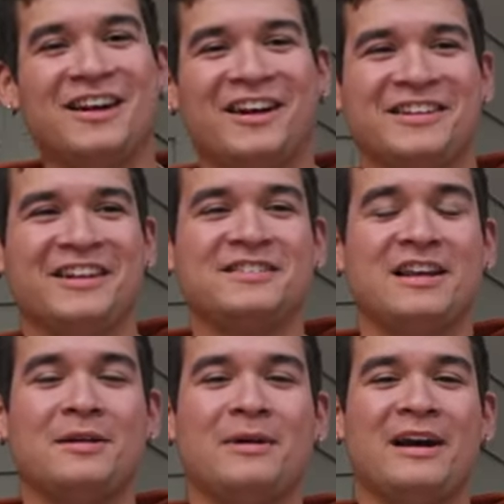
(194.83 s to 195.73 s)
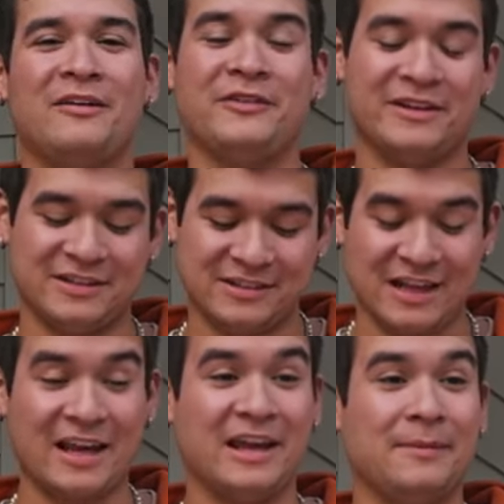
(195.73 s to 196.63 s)
All right, next item I have is
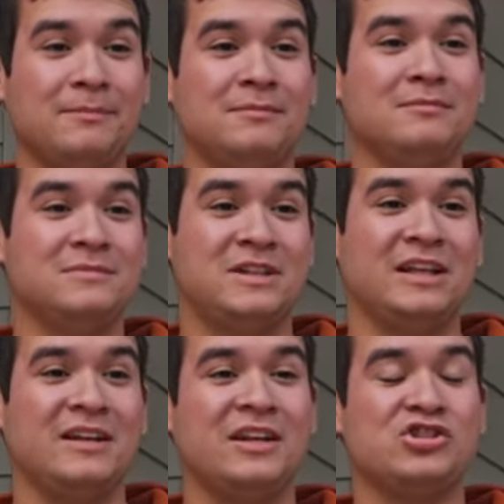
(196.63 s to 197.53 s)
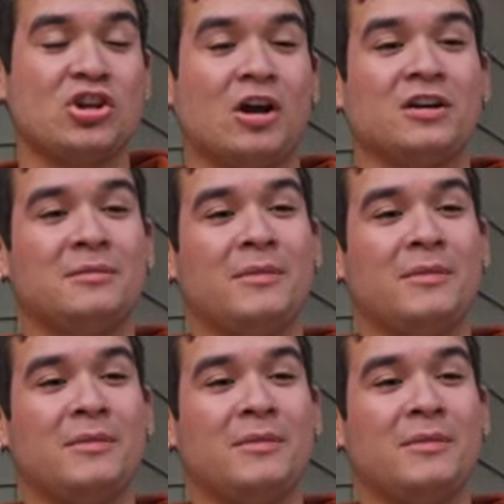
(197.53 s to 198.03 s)
a DD shotgun